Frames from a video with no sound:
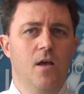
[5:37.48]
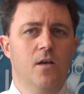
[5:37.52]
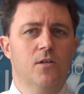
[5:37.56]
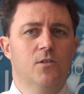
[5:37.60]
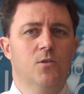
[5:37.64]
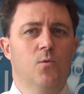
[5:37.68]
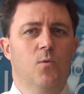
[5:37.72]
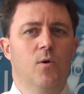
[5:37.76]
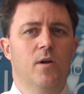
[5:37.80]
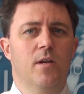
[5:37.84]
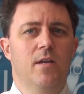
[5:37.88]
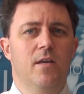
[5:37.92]

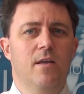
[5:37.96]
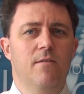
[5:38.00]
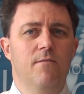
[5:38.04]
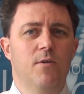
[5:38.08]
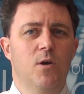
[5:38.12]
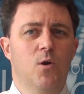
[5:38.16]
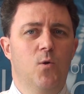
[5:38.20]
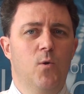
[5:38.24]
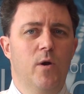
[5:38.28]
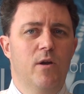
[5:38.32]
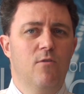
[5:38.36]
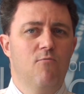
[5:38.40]
So I wanted to give
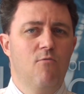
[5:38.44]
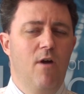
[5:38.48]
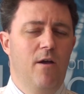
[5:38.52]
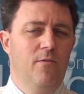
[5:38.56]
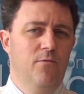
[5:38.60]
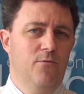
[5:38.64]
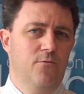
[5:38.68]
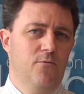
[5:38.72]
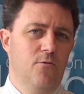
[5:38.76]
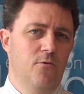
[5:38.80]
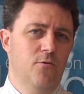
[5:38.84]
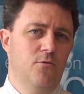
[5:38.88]
you a quick
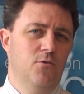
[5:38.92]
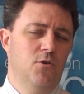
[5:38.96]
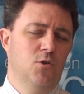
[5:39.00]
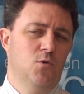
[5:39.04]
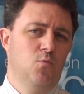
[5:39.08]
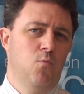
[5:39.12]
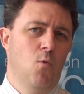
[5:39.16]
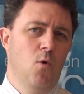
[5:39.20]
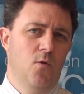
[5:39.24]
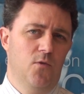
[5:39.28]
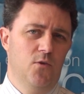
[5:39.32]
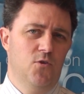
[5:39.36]
run through
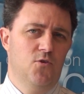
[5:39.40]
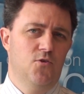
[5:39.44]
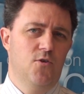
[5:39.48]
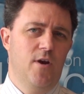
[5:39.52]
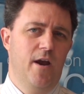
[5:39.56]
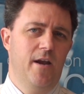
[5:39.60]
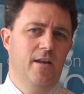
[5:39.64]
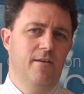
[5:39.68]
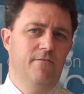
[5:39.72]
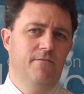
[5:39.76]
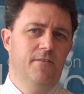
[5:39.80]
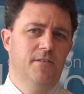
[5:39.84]
just what the
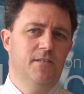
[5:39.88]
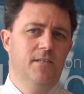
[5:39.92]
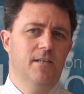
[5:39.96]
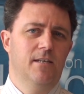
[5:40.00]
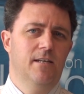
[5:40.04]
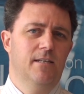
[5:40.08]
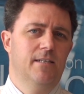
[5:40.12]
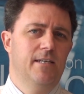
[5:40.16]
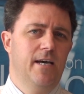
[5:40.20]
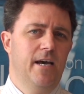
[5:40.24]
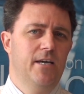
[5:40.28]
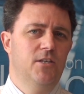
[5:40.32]
training
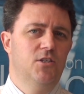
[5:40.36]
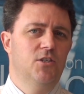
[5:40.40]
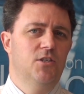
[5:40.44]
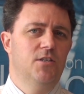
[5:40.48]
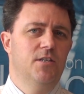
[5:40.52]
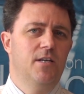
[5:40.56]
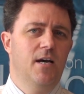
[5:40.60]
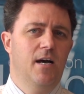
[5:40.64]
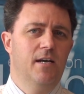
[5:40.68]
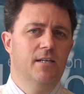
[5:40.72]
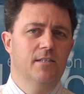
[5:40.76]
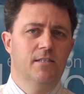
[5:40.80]
facilitation
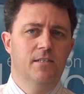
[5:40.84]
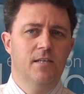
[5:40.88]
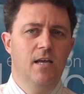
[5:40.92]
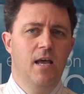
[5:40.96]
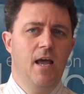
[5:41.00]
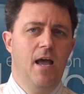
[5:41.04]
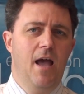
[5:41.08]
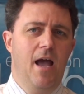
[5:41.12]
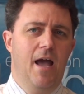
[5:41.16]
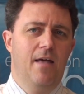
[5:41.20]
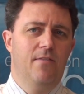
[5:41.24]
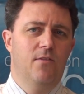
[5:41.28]
does
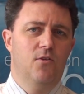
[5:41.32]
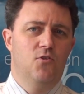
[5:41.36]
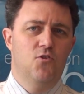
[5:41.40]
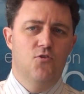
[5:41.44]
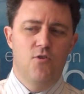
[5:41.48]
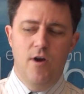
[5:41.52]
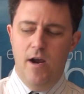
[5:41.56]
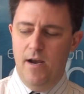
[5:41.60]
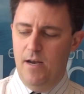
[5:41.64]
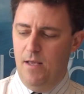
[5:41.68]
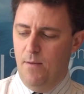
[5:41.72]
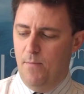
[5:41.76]
and the
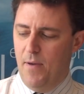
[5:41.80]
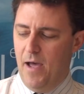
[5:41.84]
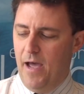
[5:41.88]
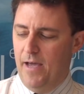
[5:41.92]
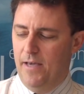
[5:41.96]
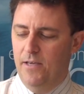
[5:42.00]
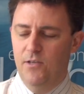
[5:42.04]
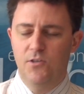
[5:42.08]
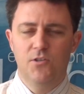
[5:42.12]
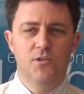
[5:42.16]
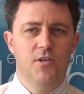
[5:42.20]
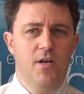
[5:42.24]
training
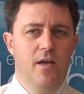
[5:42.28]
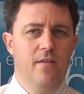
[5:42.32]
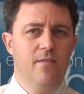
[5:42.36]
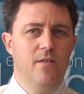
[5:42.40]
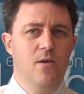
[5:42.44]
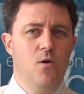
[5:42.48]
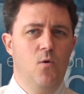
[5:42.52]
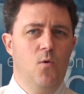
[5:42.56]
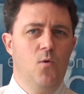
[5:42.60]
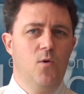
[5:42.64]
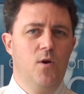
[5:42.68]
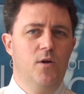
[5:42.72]
package and
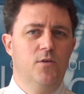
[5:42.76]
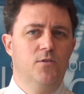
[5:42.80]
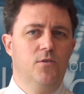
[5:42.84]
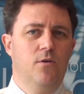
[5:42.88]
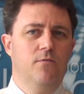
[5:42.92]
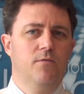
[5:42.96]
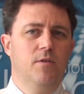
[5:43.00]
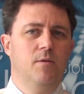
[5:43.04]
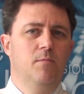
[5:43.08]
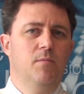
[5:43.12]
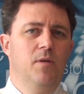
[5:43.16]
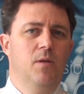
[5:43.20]
the
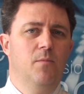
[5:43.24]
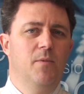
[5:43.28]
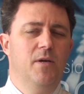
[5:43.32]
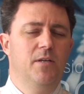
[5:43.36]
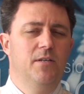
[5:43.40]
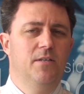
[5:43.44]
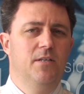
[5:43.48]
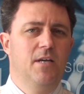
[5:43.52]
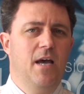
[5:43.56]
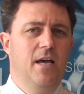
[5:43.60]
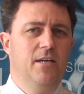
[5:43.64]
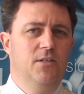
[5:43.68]
Autosoft
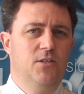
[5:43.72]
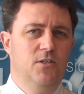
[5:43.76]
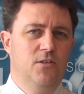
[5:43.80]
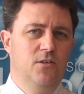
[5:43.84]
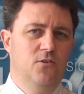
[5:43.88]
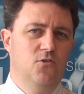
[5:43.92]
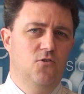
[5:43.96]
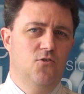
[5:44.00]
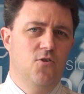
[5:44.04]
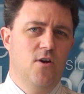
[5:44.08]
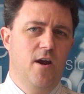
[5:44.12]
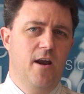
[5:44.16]
implementation
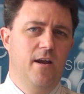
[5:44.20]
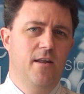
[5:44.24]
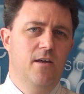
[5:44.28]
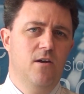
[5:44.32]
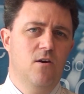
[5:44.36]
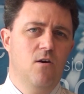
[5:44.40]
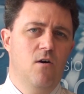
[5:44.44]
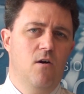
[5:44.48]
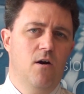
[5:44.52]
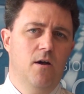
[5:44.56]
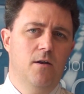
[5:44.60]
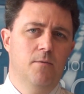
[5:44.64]
and
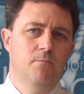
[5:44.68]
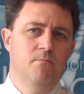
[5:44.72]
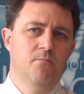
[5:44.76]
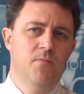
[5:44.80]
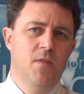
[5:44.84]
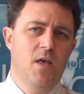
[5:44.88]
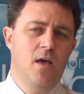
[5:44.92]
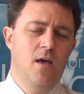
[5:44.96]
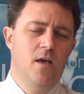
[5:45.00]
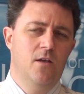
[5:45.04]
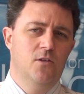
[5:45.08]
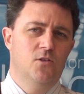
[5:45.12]
training guide.
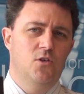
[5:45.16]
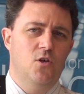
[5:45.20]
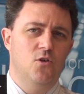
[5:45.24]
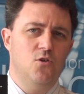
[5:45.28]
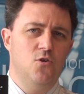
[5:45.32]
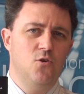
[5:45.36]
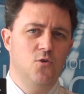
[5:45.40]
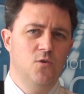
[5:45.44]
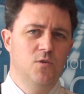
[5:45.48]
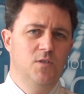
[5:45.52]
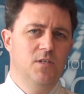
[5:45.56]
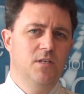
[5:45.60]
So
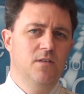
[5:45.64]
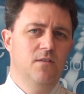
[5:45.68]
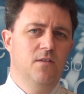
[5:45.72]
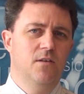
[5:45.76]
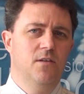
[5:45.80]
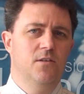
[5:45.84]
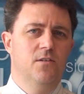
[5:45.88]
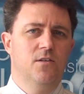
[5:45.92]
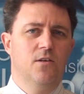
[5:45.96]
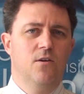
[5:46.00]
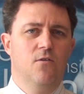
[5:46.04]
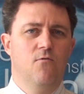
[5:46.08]
using
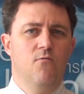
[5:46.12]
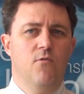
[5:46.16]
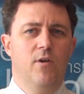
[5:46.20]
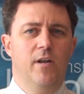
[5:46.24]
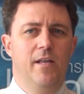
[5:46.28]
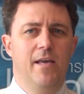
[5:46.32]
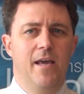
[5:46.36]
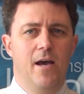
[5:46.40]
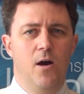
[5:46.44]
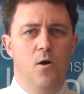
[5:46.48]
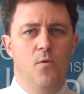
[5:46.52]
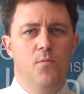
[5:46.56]
this can
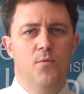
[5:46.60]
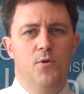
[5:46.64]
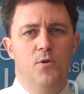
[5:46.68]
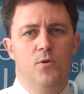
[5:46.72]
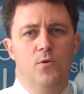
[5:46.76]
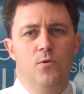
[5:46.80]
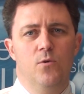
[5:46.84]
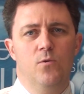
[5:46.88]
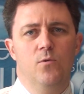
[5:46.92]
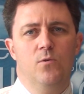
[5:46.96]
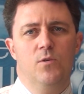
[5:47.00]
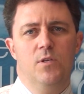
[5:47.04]
really help
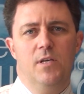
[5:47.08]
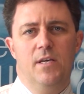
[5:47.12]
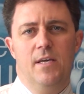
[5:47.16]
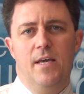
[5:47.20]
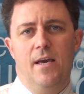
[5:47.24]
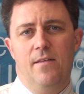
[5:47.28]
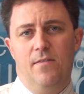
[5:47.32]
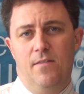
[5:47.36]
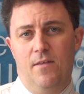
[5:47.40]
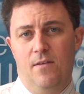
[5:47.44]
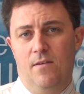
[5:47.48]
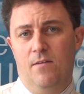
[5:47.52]
you to
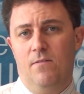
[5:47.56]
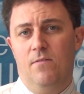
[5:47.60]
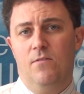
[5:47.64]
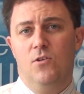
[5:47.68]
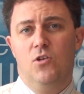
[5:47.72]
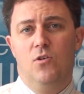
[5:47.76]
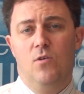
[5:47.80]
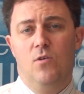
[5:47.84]
get the